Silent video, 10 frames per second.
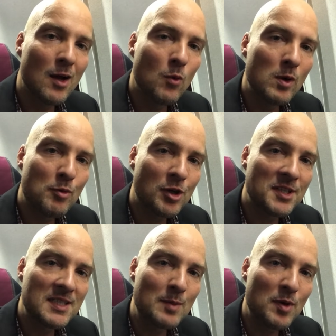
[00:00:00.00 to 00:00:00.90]
will
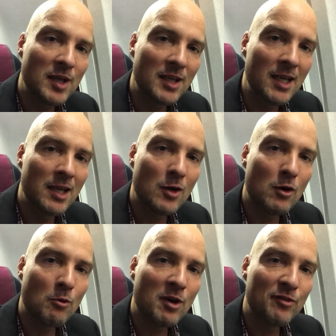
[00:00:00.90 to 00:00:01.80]
participate in
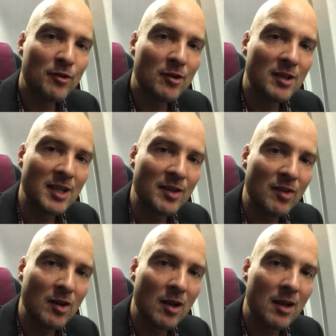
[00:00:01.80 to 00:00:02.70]
our raffle, and
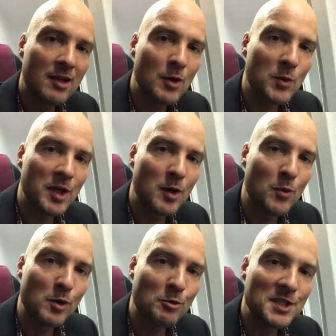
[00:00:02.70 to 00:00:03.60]
the lucky winner
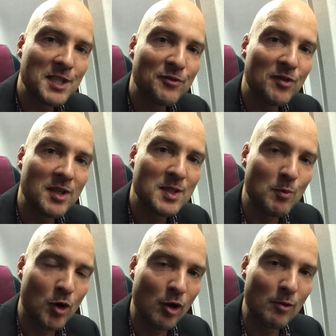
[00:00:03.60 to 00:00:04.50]
will receive this
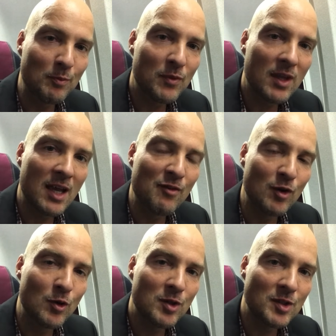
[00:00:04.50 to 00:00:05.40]
model. Have
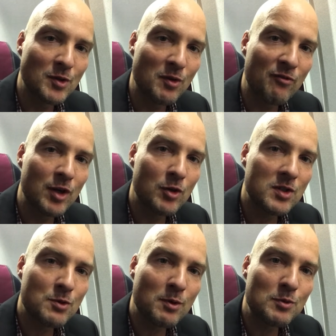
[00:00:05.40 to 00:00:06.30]
a look into the video
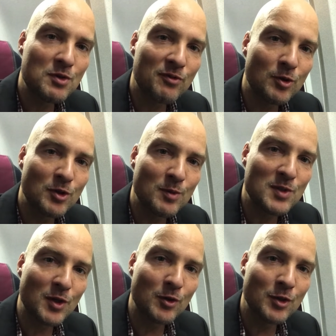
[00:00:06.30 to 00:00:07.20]
description for
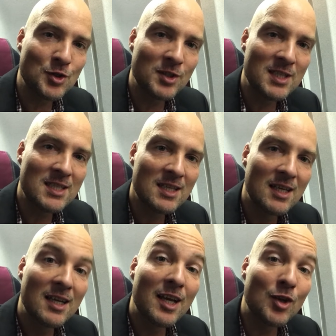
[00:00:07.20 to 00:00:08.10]
terms and conditions,
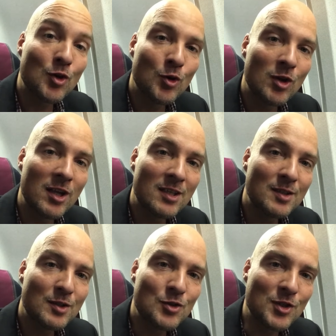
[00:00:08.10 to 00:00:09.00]
and good luck.
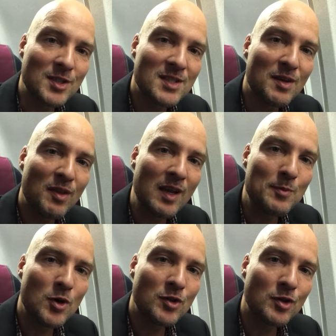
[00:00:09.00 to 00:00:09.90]
Just think
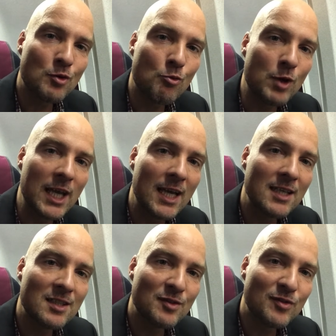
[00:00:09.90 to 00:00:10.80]
about a
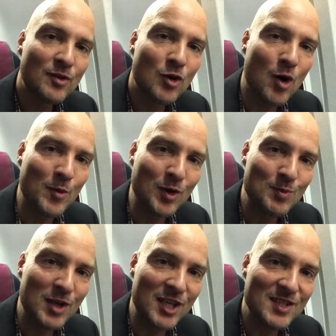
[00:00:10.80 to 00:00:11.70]
creative comment,
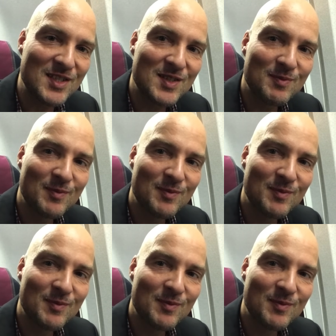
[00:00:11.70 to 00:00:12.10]
please.